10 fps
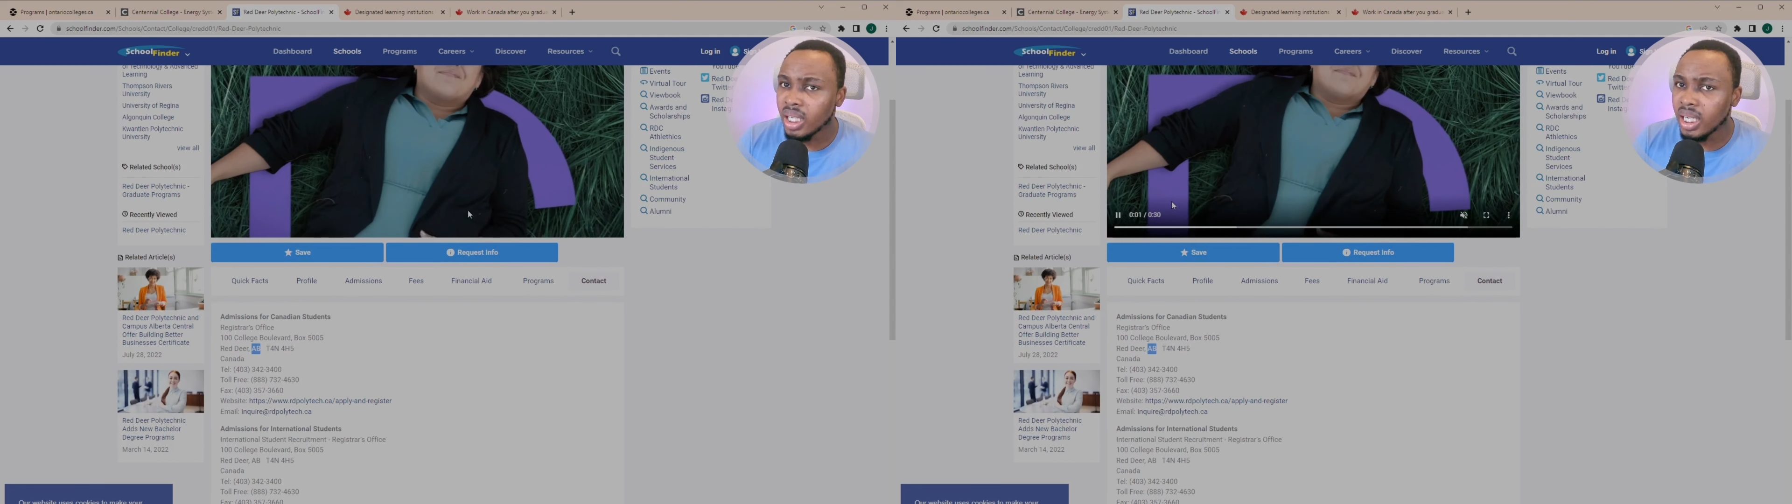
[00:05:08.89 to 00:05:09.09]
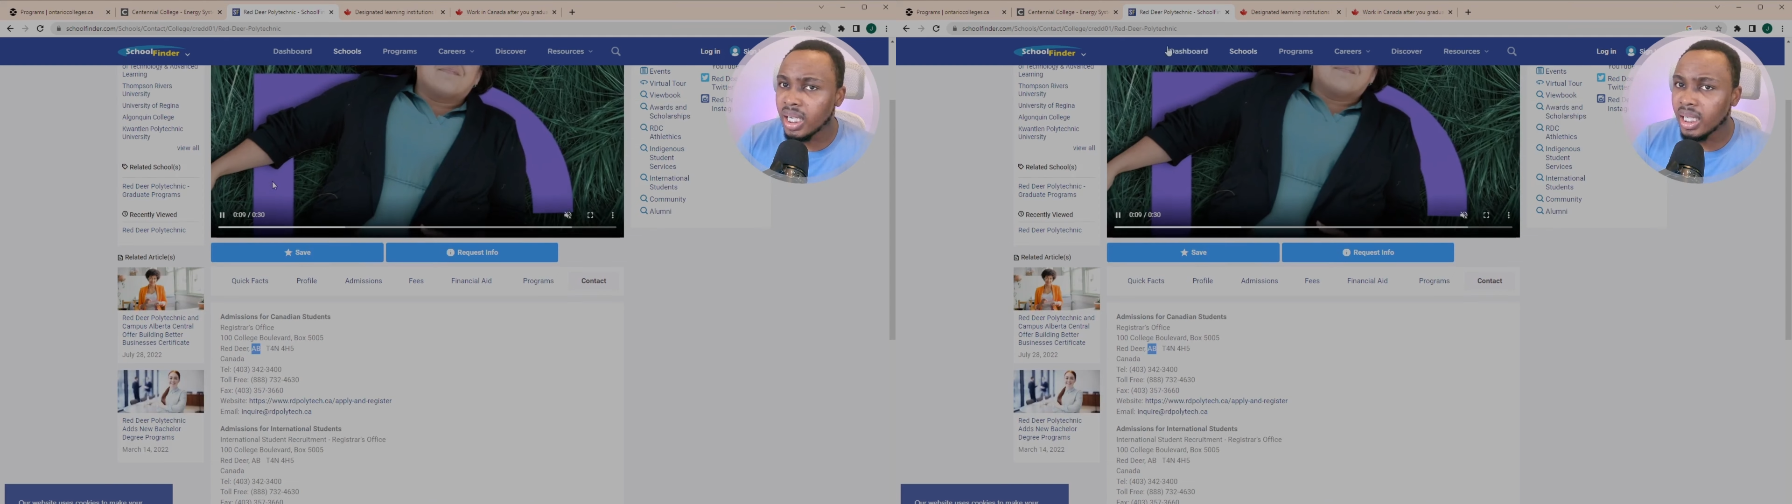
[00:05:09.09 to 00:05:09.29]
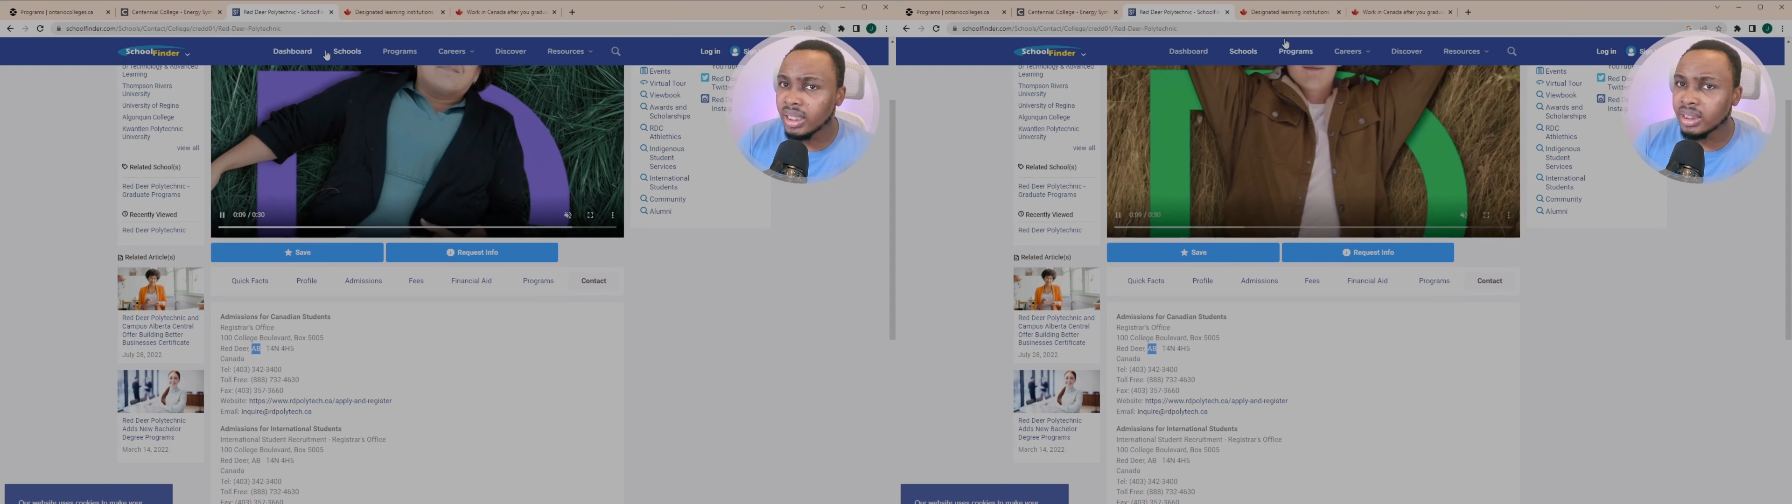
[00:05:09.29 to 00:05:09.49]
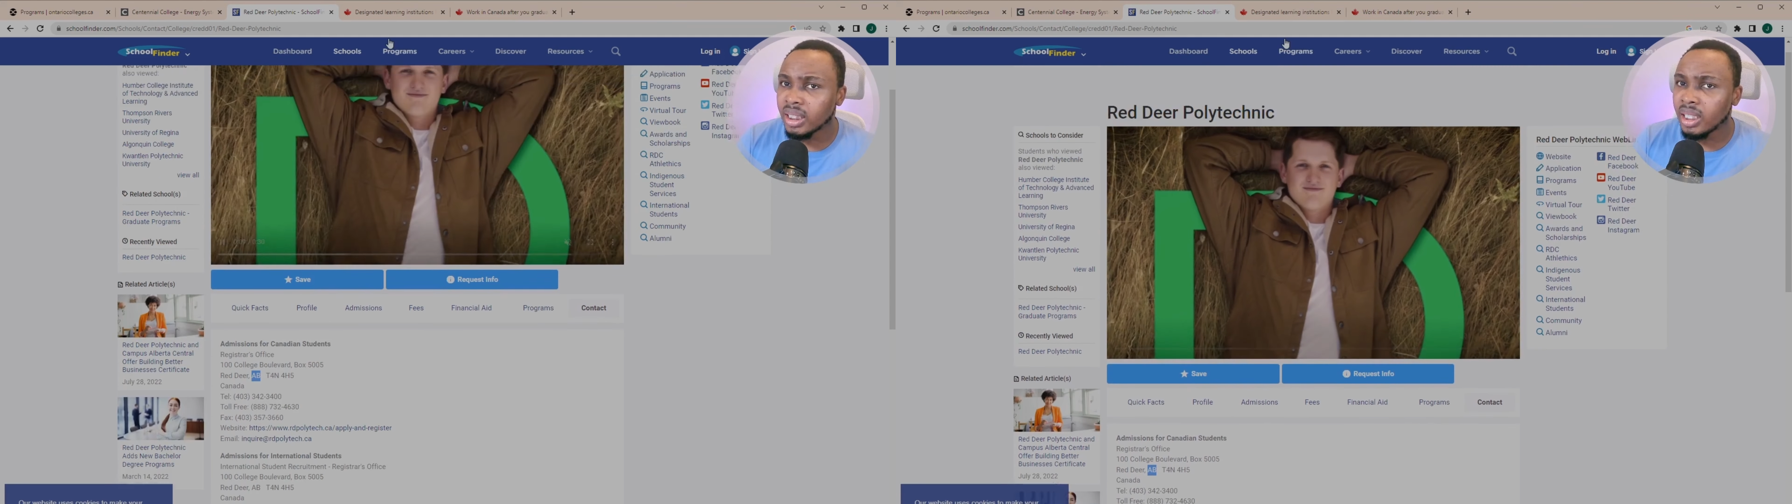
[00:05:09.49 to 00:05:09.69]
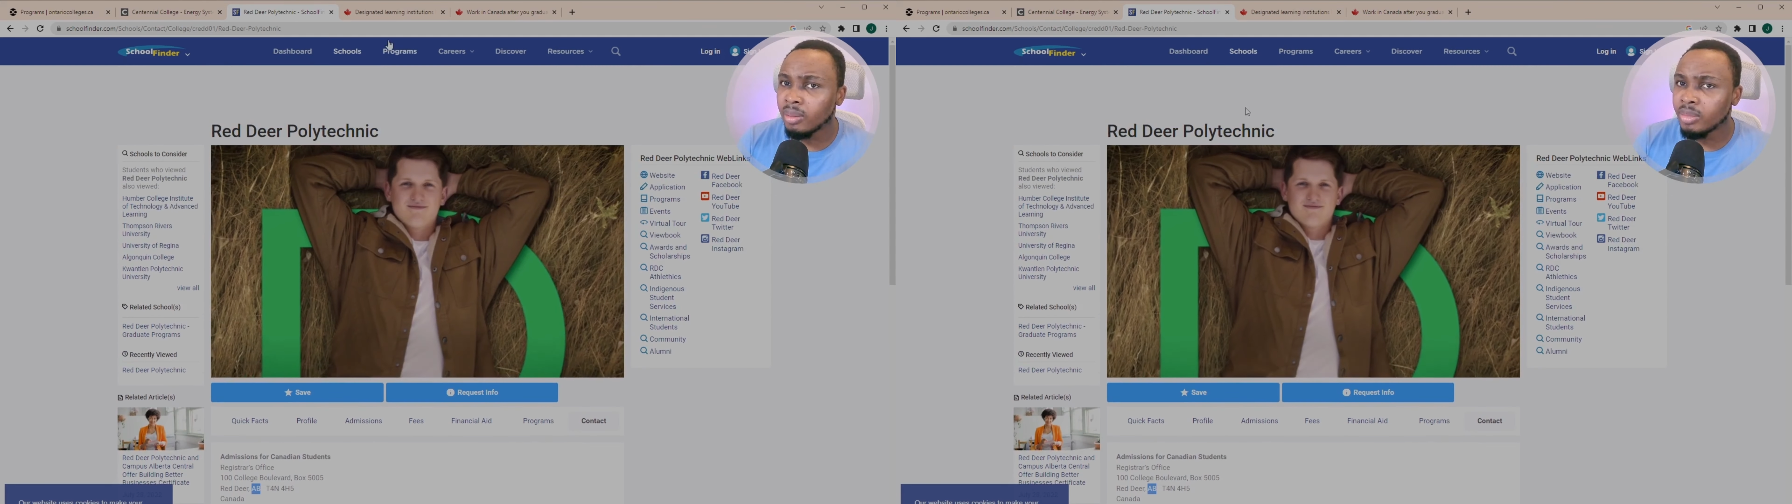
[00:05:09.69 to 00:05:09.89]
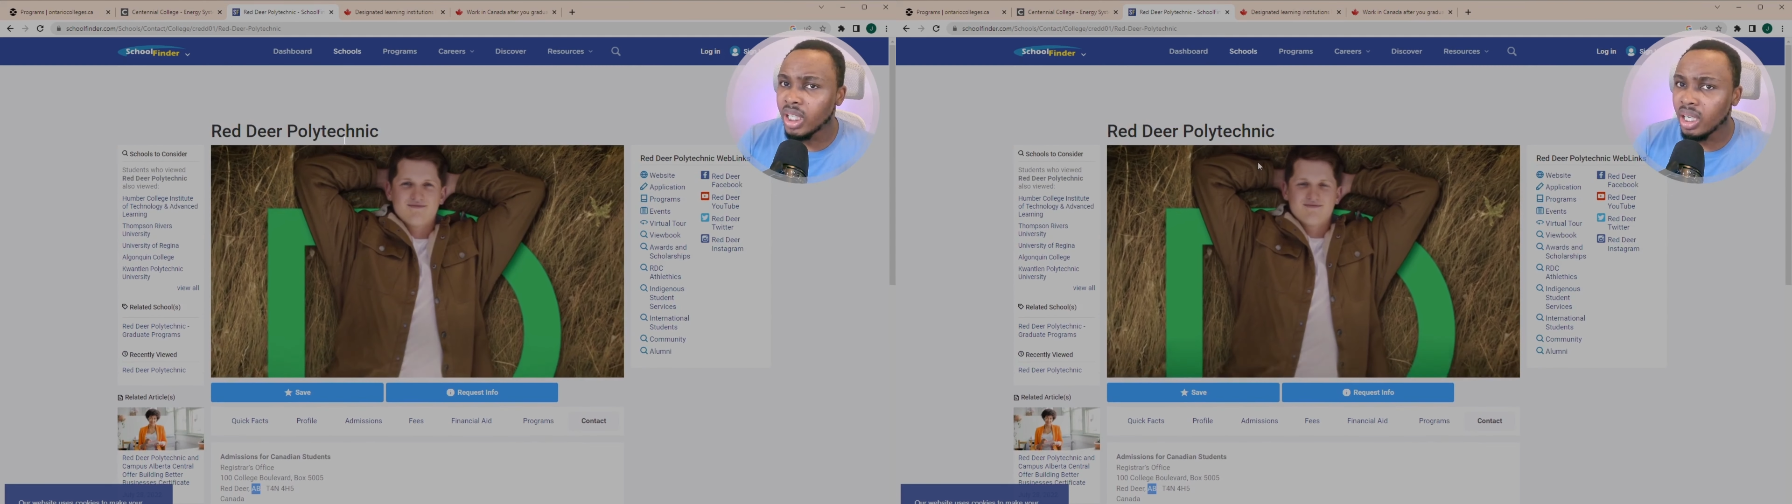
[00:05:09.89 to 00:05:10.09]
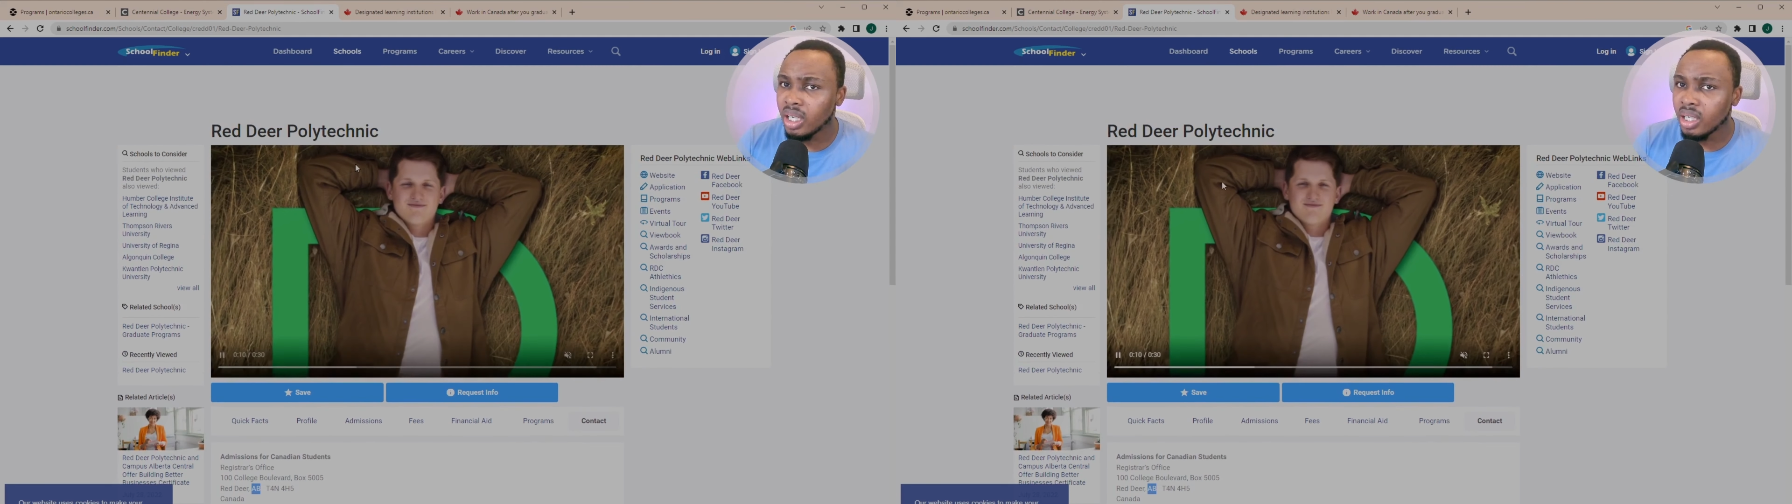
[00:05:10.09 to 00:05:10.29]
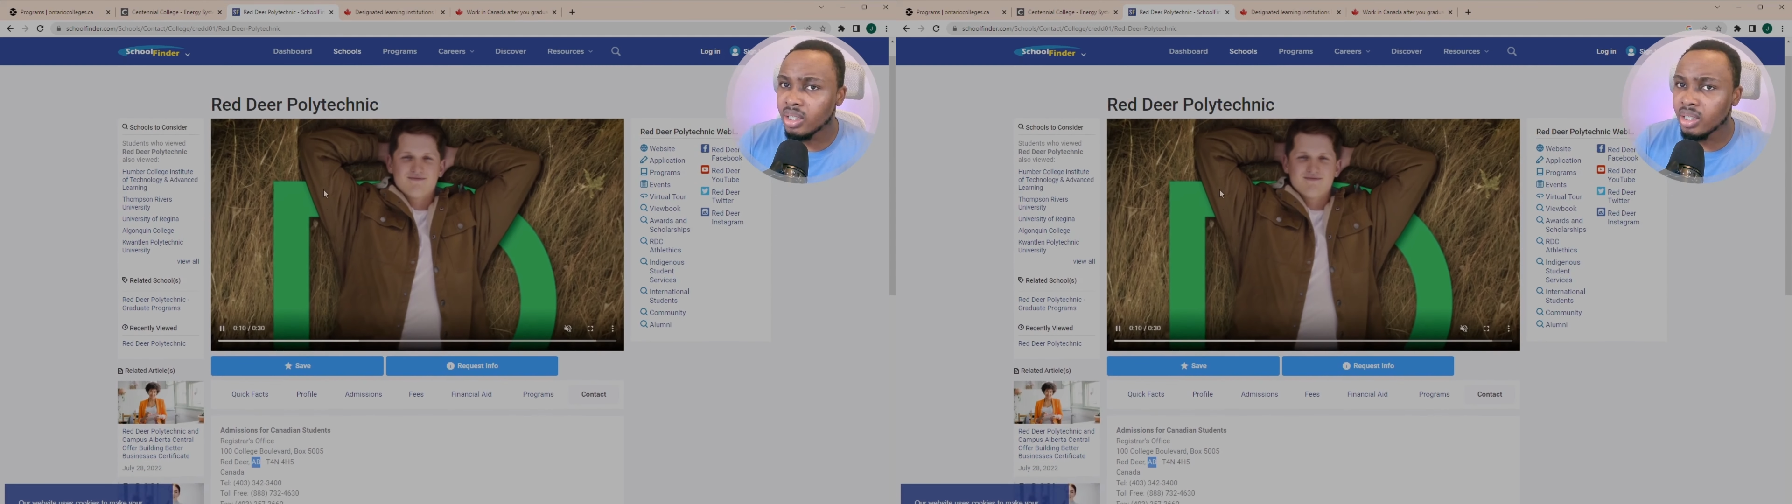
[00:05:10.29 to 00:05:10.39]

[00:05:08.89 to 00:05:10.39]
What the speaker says: and yeah,